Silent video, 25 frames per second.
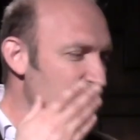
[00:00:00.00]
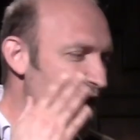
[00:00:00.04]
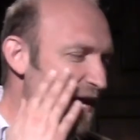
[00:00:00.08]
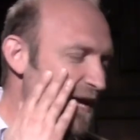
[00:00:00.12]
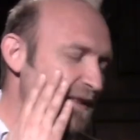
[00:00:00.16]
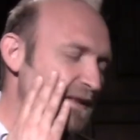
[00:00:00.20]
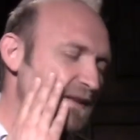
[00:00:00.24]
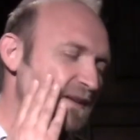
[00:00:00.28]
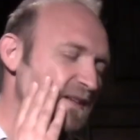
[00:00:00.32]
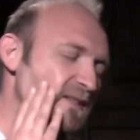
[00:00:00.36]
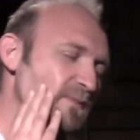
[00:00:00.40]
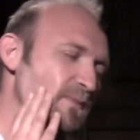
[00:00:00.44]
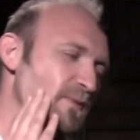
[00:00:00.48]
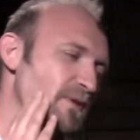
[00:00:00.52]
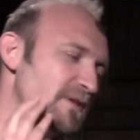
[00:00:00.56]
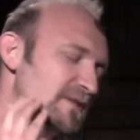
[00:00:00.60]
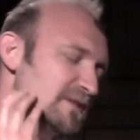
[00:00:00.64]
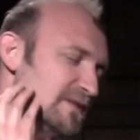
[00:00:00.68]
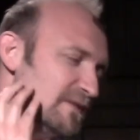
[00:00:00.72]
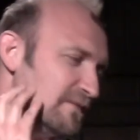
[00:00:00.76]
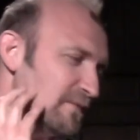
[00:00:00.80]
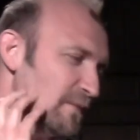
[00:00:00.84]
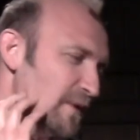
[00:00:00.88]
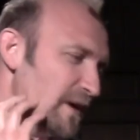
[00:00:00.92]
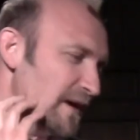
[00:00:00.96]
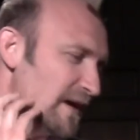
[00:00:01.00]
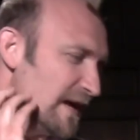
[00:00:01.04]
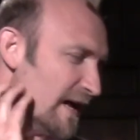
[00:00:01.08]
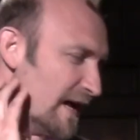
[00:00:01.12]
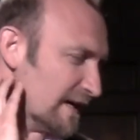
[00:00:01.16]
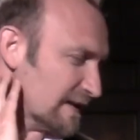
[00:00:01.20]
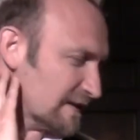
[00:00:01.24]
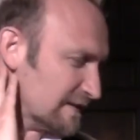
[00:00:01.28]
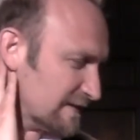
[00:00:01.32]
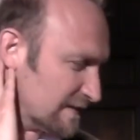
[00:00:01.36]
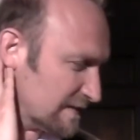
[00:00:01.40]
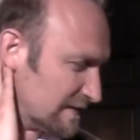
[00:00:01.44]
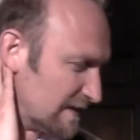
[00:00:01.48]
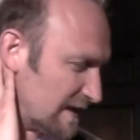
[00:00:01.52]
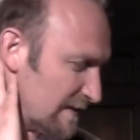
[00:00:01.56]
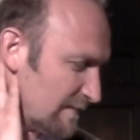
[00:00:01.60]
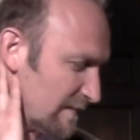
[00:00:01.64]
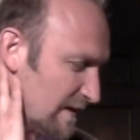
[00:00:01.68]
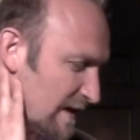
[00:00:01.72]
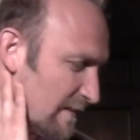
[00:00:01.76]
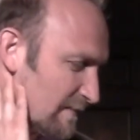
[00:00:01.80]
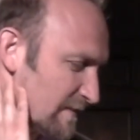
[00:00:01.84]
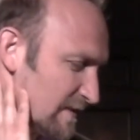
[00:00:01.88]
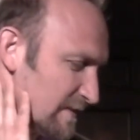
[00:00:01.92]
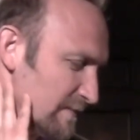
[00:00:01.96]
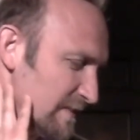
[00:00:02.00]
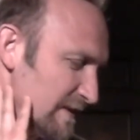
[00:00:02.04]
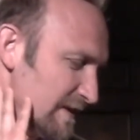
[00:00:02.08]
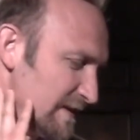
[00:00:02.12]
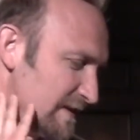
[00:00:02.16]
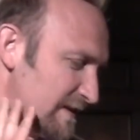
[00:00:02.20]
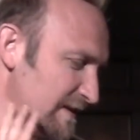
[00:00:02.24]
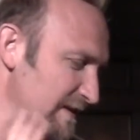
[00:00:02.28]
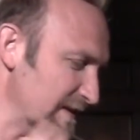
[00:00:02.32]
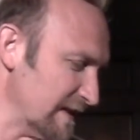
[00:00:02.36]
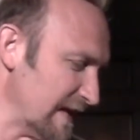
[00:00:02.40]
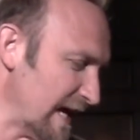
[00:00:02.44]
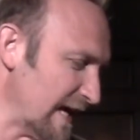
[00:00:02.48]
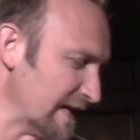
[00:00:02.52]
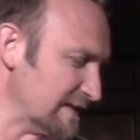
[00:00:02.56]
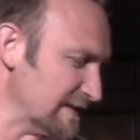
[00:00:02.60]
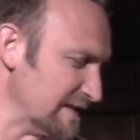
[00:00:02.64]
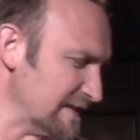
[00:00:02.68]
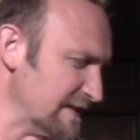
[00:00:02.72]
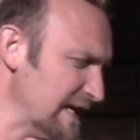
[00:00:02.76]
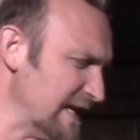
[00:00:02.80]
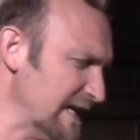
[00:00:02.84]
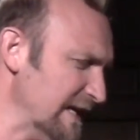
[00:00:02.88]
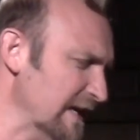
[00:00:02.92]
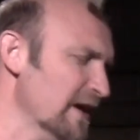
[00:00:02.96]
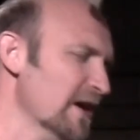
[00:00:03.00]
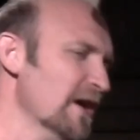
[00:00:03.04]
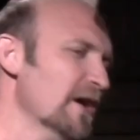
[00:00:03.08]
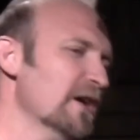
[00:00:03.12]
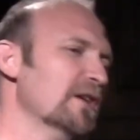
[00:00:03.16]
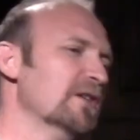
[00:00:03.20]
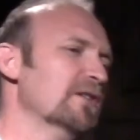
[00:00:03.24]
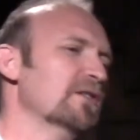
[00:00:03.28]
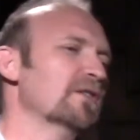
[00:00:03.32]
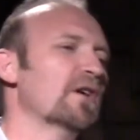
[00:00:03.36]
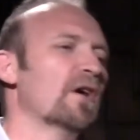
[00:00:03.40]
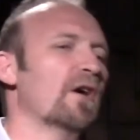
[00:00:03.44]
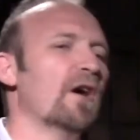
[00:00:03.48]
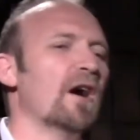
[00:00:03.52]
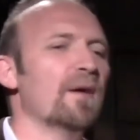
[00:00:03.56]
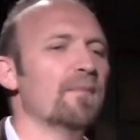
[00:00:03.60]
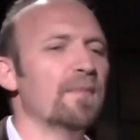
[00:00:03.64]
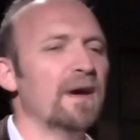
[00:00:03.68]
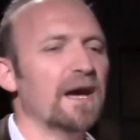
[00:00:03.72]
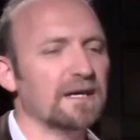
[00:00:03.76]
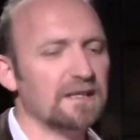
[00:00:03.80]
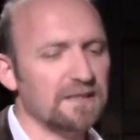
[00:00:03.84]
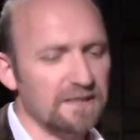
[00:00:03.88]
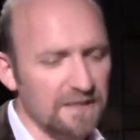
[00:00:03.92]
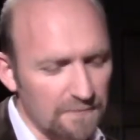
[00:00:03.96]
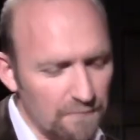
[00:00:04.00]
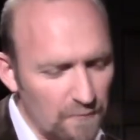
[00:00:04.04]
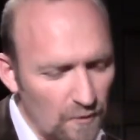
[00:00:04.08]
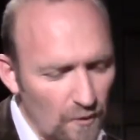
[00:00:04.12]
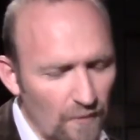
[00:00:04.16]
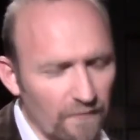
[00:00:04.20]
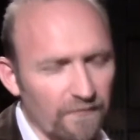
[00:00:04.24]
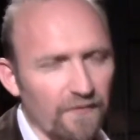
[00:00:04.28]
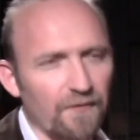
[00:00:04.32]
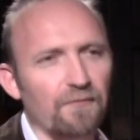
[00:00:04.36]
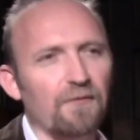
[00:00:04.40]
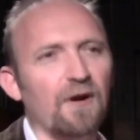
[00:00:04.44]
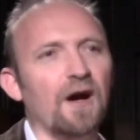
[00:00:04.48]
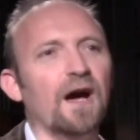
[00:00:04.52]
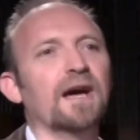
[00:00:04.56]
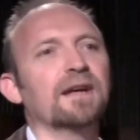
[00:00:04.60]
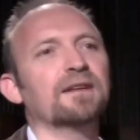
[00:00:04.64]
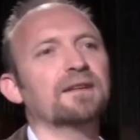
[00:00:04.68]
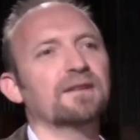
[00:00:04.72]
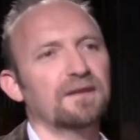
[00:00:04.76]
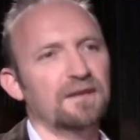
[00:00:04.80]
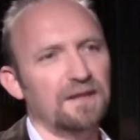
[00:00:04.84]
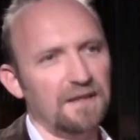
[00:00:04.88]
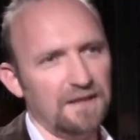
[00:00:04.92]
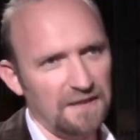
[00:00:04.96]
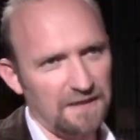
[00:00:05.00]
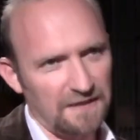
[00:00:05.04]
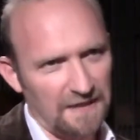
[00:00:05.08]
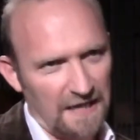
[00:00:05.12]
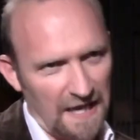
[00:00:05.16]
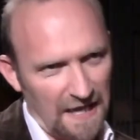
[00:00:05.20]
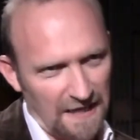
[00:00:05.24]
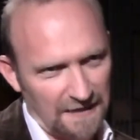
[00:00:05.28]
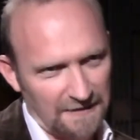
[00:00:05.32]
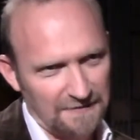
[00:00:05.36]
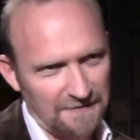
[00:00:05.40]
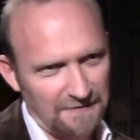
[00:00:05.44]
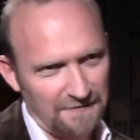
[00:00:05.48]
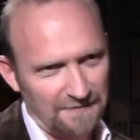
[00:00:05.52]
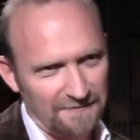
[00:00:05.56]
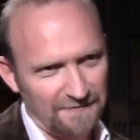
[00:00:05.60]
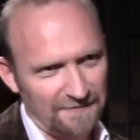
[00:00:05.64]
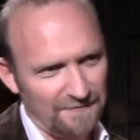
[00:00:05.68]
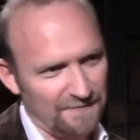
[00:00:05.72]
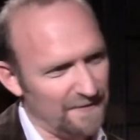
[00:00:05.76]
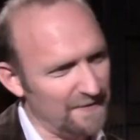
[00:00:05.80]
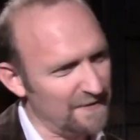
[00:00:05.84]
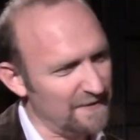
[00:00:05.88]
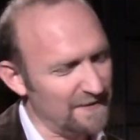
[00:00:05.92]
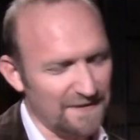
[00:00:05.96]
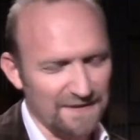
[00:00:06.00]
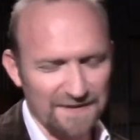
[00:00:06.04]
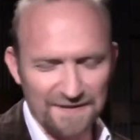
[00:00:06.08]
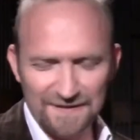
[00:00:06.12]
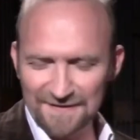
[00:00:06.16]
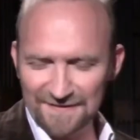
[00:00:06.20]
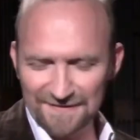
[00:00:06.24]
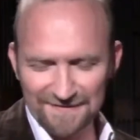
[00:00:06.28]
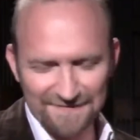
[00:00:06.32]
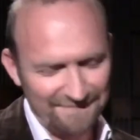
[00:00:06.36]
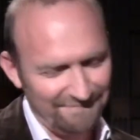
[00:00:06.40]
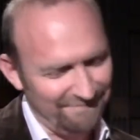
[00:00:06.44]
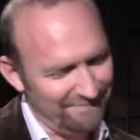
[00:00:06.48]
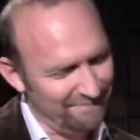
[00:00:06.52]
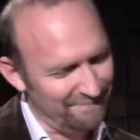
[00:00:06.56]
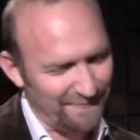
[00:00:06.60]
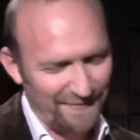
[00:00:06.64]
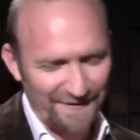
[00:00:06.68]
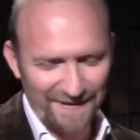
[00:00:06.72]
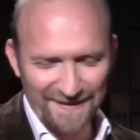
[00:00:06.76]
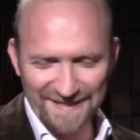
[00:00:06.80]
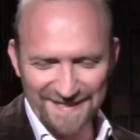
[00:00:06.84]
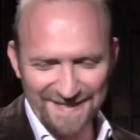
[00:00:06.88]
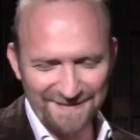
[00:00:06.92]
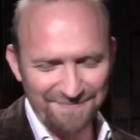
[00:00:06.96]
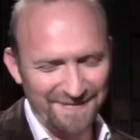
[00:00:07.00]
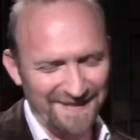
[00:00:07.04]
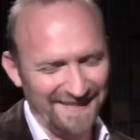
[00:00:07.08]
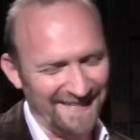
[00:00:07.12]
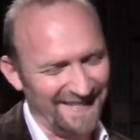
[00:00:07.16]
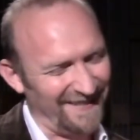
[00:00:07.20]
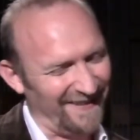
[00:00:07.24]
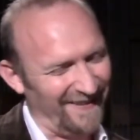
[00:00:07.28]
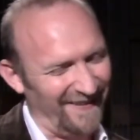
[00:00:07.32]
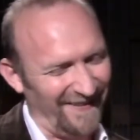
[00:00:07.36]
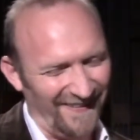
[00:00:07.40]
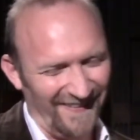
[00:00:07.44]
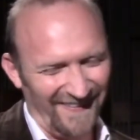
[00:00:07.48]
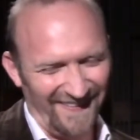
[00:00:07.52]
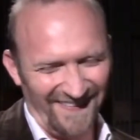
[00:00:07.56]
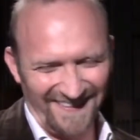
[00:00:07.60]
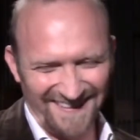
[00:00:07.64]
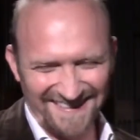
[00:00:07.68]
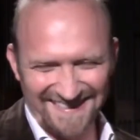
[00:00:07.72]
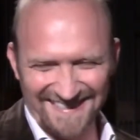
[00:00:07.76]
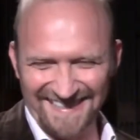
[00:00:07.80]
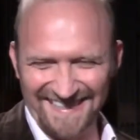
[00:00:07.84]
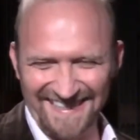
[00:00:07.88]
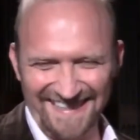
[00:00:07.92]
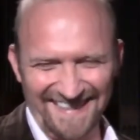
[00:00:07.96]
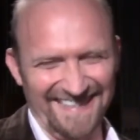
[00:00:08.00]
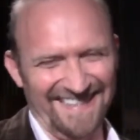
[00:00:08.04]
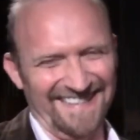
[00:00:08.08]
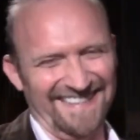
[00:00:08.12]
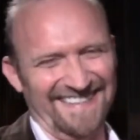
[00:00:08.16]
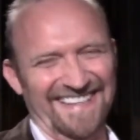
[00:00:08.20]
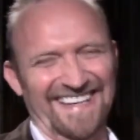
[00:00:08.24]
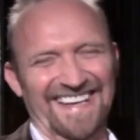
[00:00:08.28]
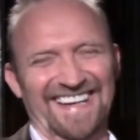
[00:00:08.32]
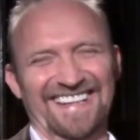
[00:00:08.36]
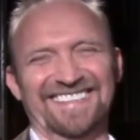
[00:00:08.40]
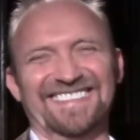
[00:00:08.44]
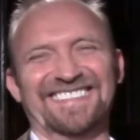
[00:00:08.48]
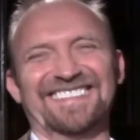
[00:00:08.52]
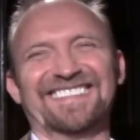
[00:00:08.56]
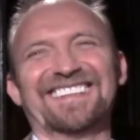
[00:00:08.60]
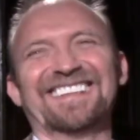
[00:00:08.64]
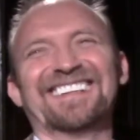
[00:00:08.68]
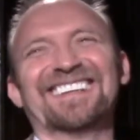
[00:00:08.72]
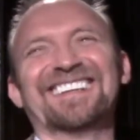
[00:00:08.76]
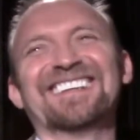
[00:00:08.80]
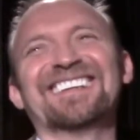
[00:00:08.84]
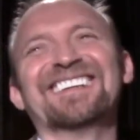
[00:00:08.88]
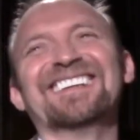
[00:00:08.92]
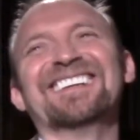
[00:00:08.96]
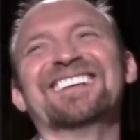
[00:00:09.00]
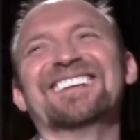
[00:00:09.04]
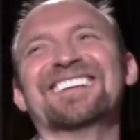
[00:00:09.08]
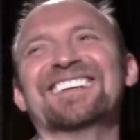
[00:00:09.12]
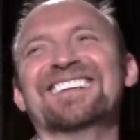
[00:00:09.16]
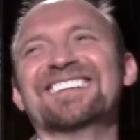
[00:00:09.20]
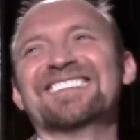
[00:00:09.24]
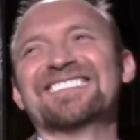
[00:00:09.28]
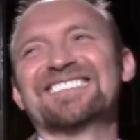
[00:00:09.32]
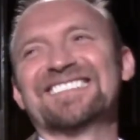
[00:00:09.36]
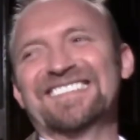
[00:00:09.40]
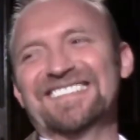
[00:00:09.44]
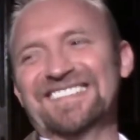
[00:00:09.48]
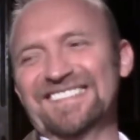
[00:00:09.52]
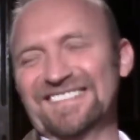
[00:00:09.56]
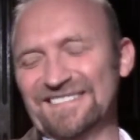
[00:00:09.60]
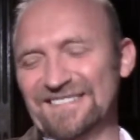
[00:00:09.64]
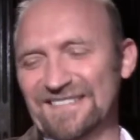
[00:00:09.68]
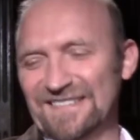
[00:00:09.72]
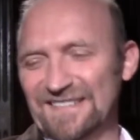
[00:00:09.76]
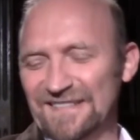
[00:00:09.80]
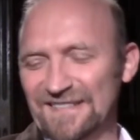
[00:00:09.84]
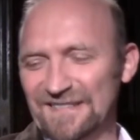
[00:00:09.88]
had the experience of one actor coming up to me and actually saying, I'm actually more of a writer than an actor. And it just didn't please me at all to hear that. It's like,